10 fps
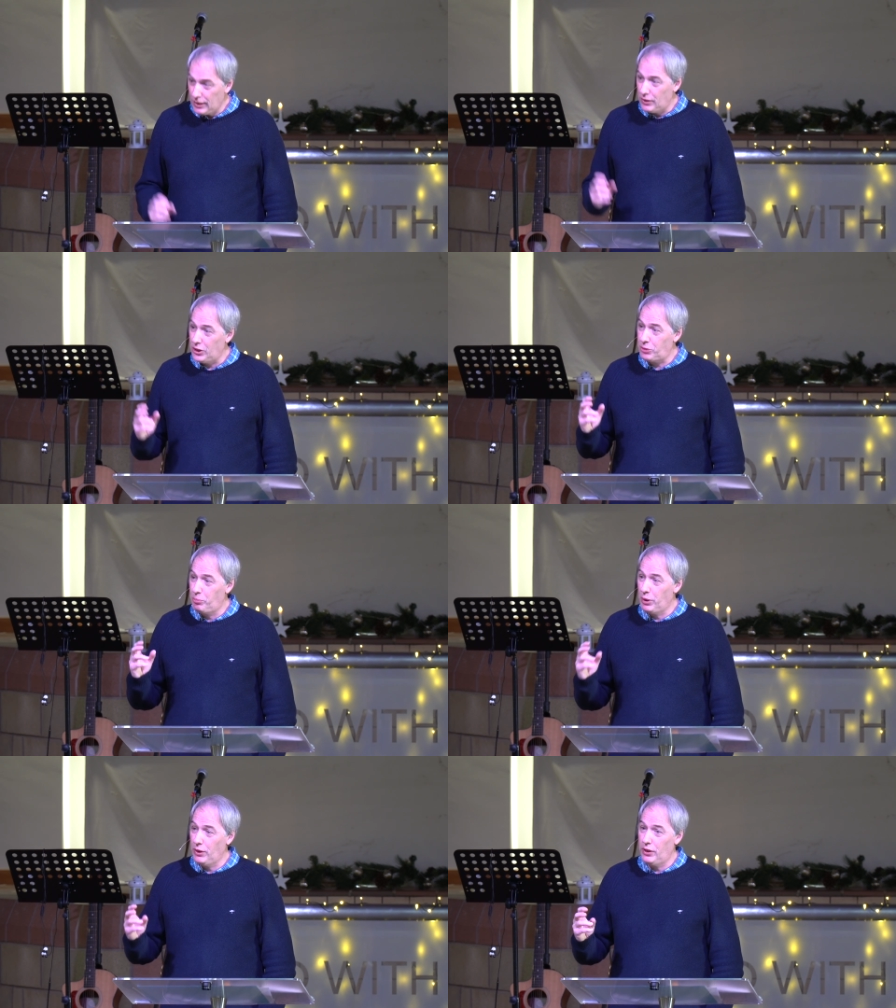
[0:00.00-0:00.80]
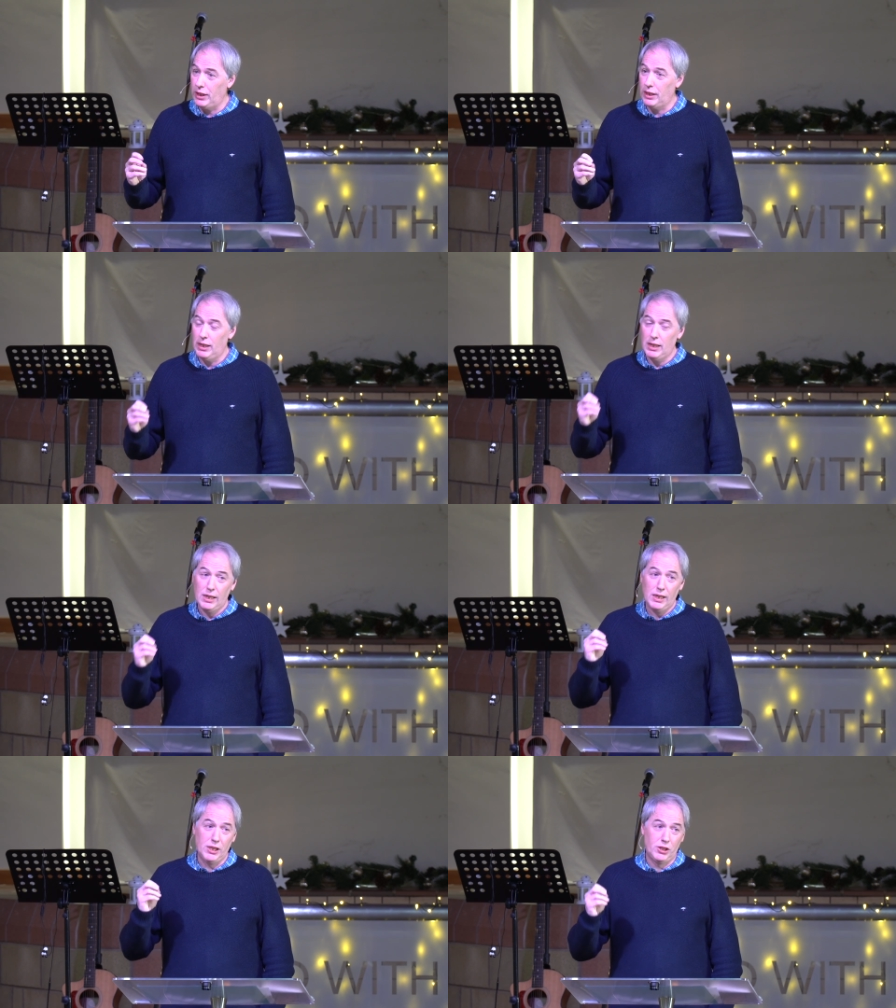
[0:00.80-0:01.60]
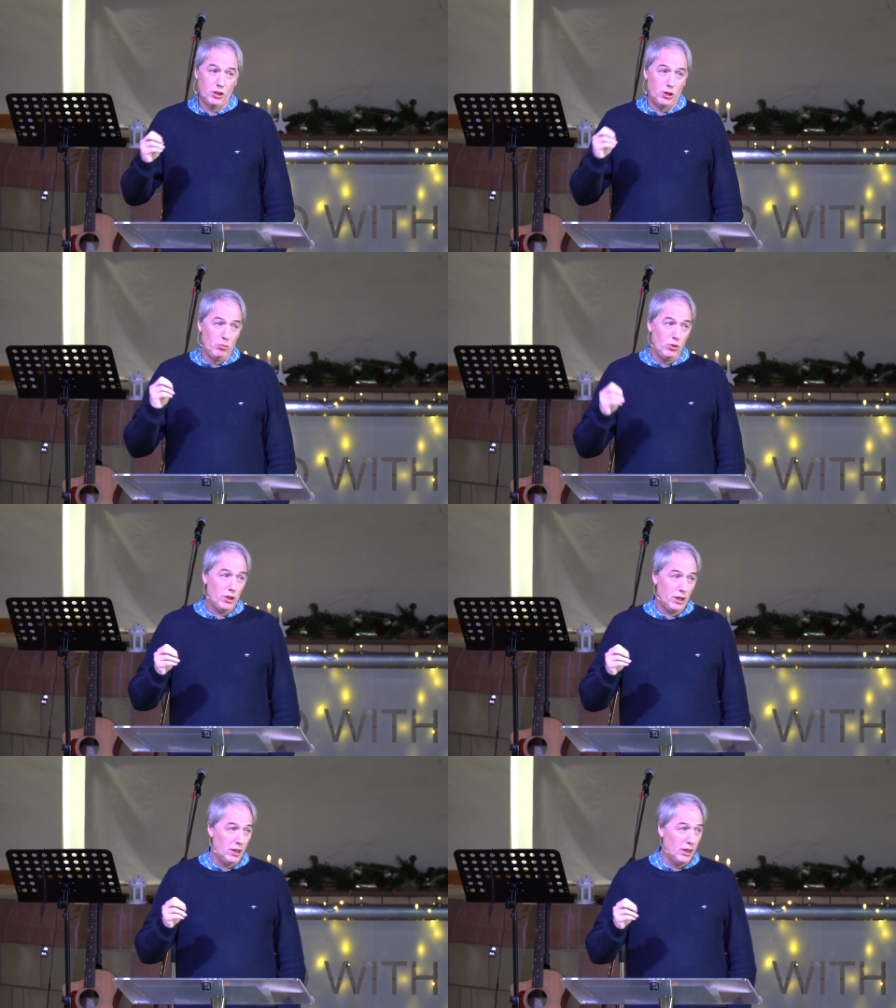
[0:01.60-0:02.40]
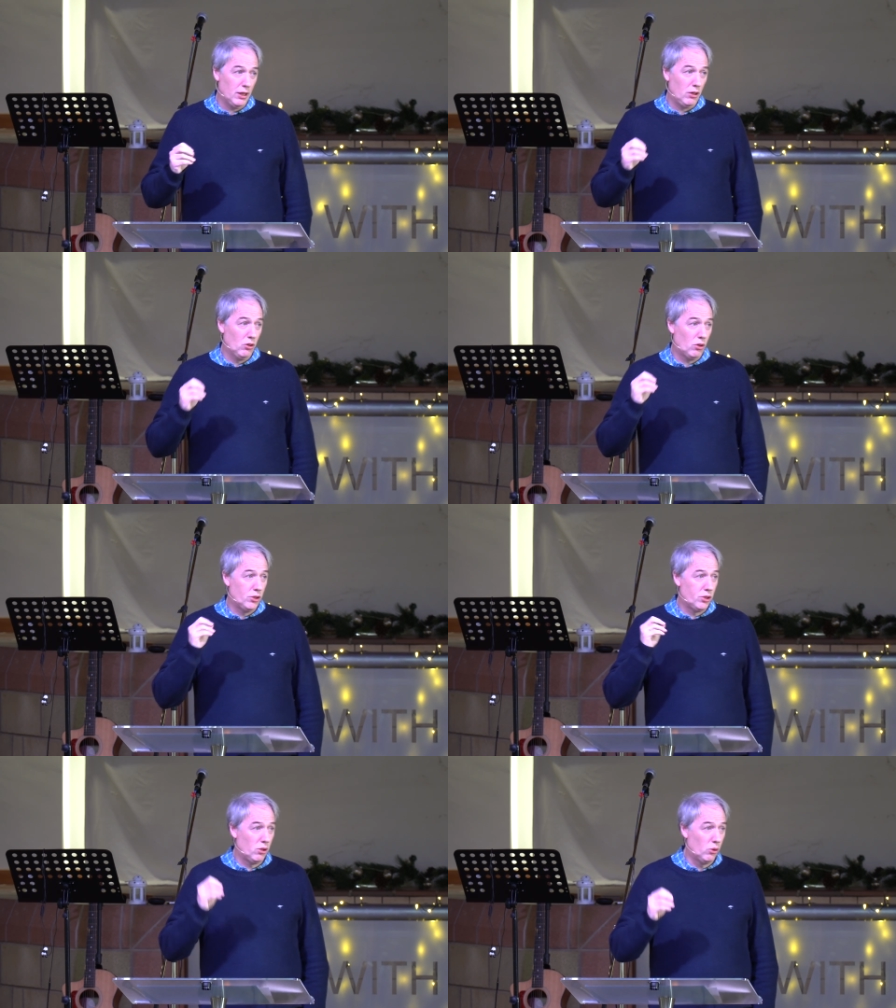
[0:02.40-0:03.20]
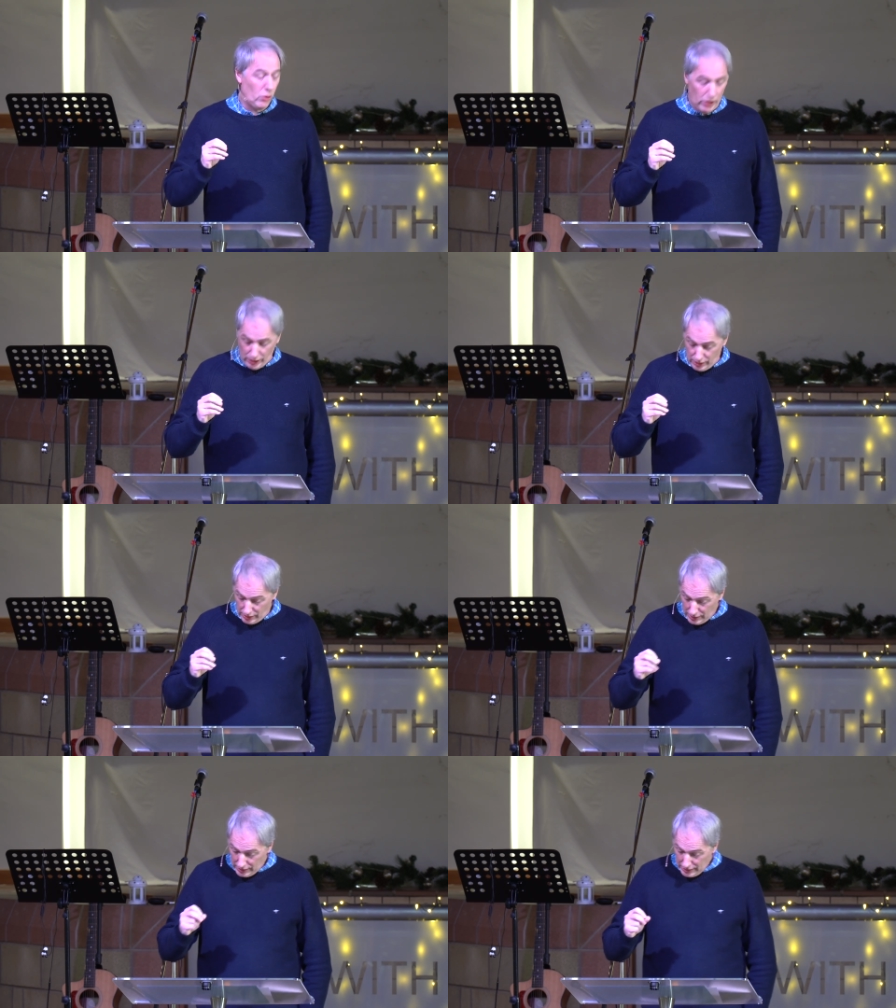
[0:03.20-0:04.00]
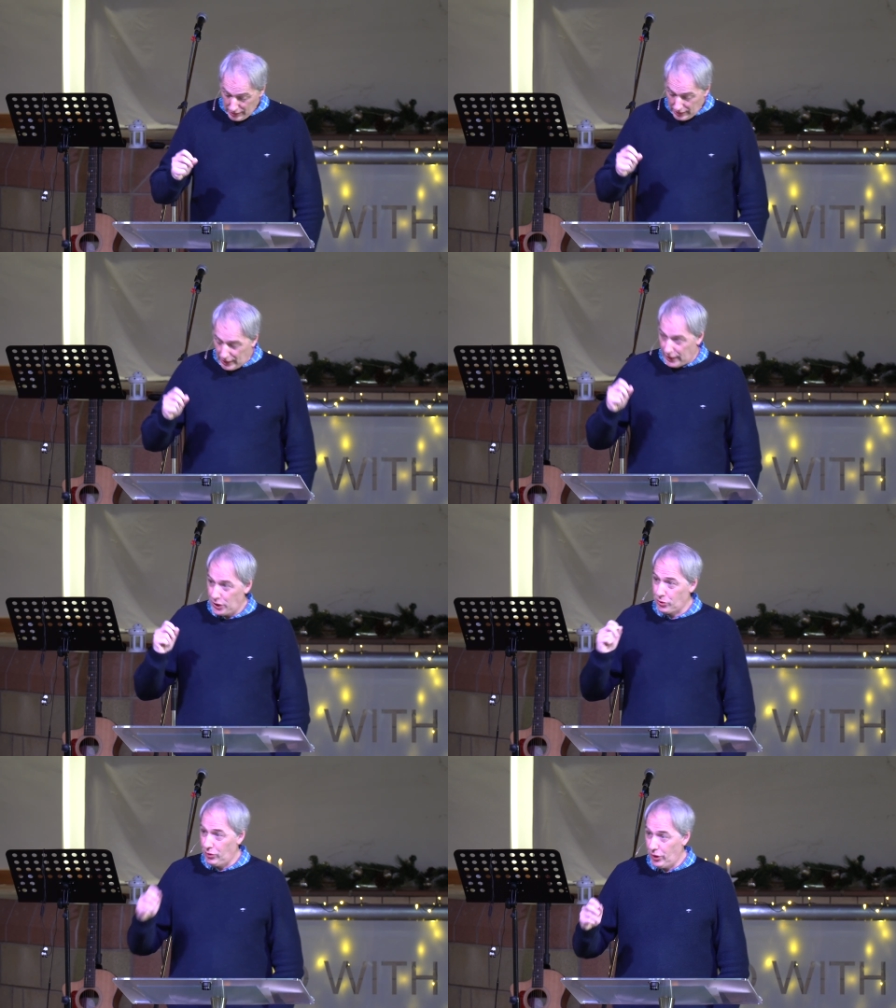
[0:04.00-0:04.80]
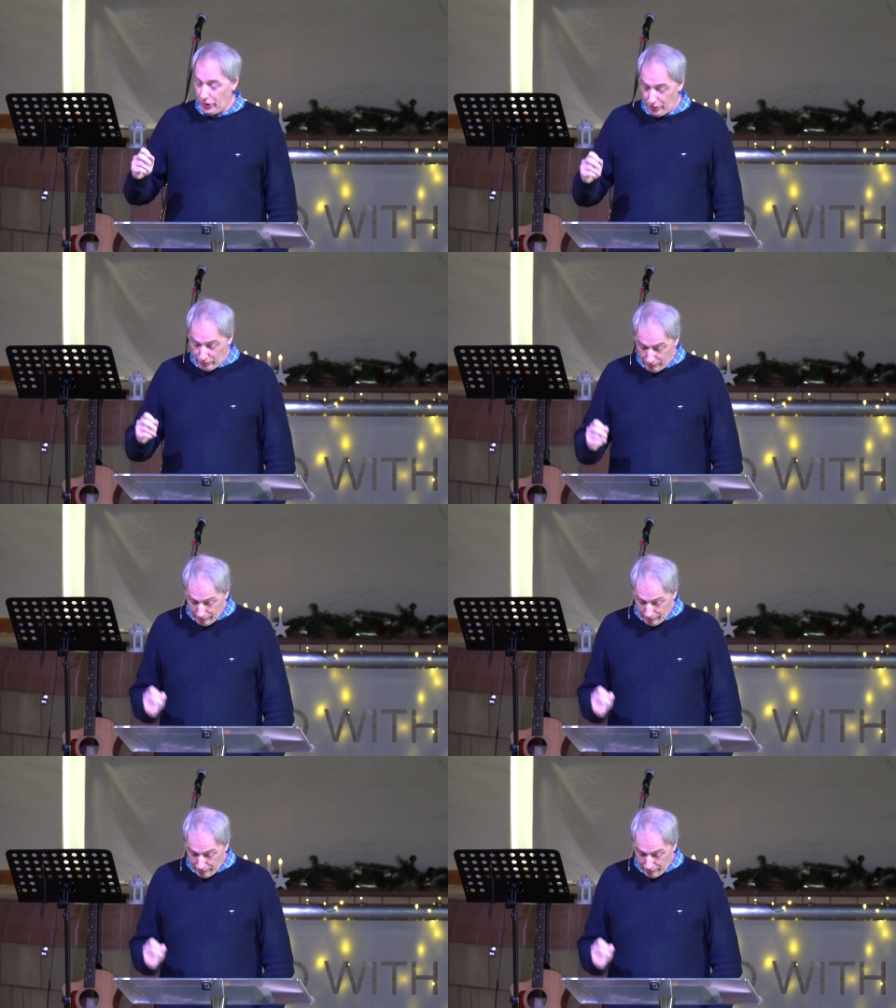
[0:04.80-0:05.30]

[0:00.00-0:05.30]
This building is to communicate God's glory and his renown.